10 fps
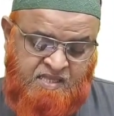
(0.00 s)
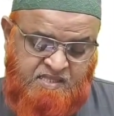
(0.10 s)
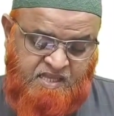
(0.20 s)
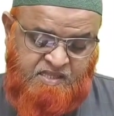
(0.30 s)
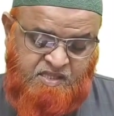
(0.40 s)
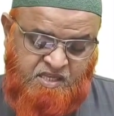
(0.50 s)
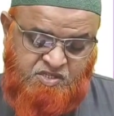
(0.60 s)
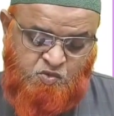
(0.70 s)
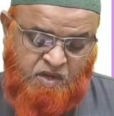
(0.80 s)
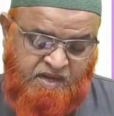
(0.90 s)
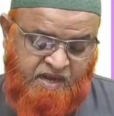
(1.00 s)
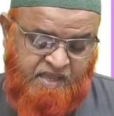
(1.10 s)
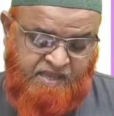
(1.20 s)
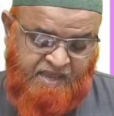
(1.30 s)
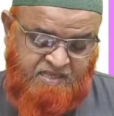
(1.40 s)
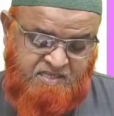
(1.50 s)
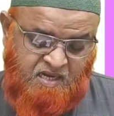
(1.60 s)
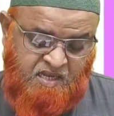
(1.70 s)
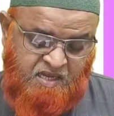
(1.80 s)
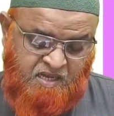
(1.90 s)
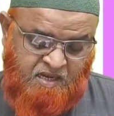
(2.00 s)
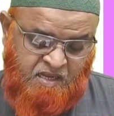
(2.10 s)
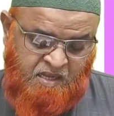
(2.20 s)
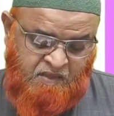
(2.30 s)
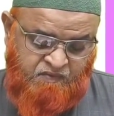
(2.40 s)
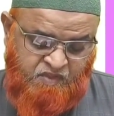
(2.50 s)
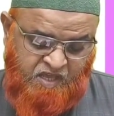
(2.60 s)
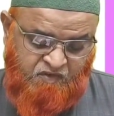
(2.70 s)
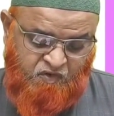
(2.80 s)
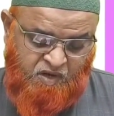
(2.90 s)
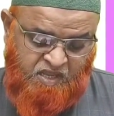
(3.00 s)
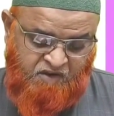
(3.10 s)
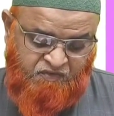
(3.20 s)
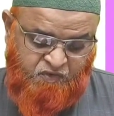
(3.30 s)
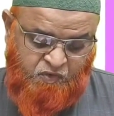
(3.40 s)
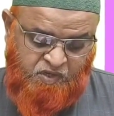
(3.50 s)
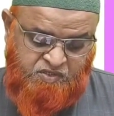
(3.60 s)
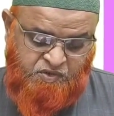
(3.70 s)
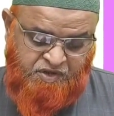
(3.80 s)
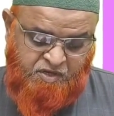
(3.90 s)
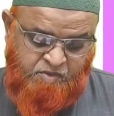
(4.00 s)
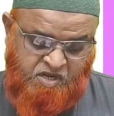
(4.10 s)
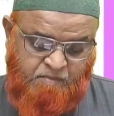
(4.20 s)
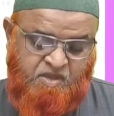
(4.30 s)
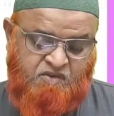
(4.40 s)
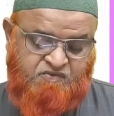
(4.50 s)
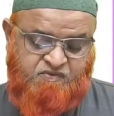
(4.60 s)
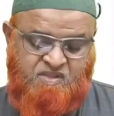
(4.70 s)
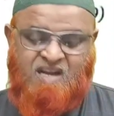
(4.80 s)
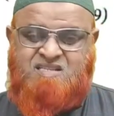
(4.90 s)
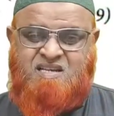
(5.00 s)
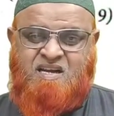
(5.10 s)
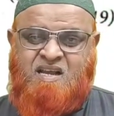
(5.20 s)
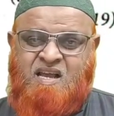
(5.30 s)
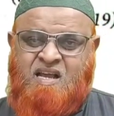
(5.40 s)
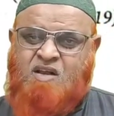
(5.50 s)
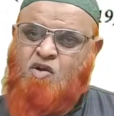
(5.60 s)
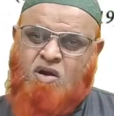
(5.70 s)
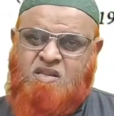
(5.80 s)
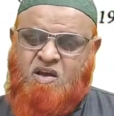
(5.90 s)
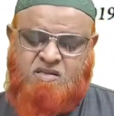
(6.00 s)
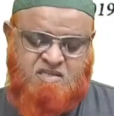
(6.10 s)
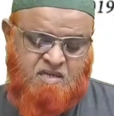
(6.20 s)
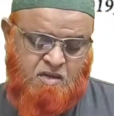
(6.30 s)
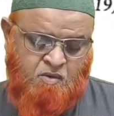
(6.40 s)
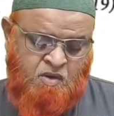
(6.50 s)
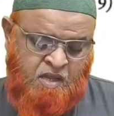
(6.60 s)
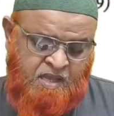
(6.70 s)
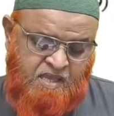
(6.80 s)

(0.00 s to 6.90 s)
Then these two are getting cancelled here. Therefore, F2 is going to become F. That's it. Got the answer now.